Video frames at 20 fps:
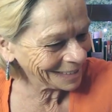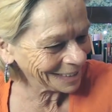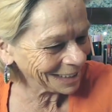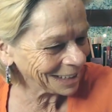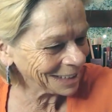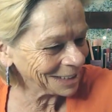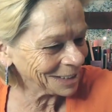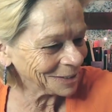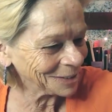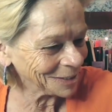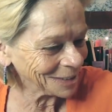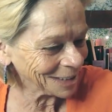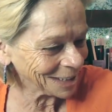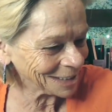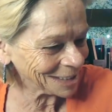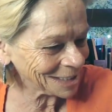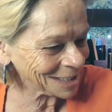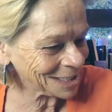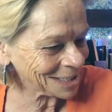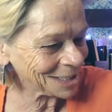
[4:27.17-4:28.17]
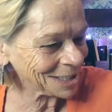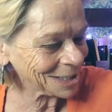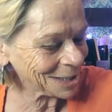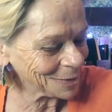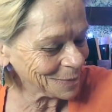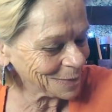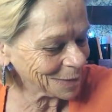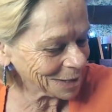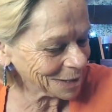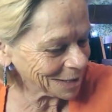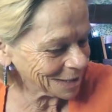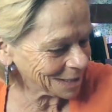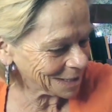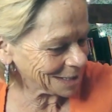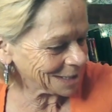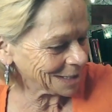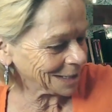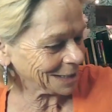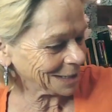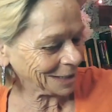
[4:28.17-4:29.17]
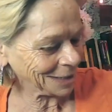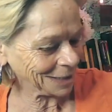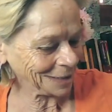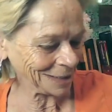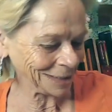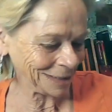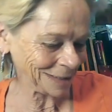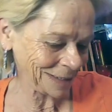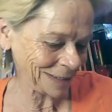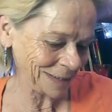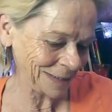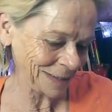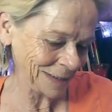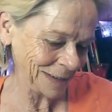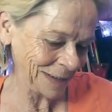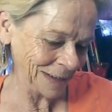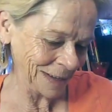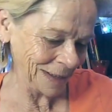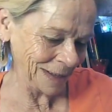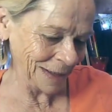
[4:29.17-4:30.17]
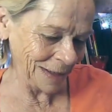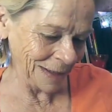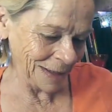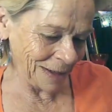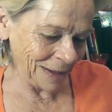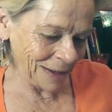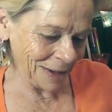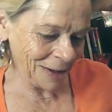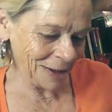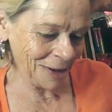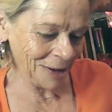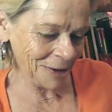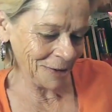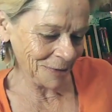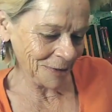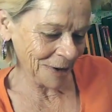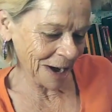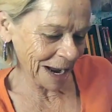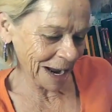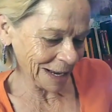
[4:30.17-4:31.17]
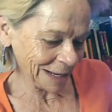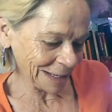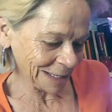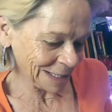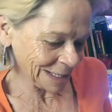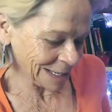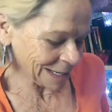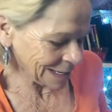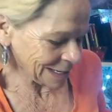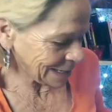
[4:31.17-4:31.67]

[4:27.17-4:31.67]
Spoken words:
I know that's terrible, isn't it? All right.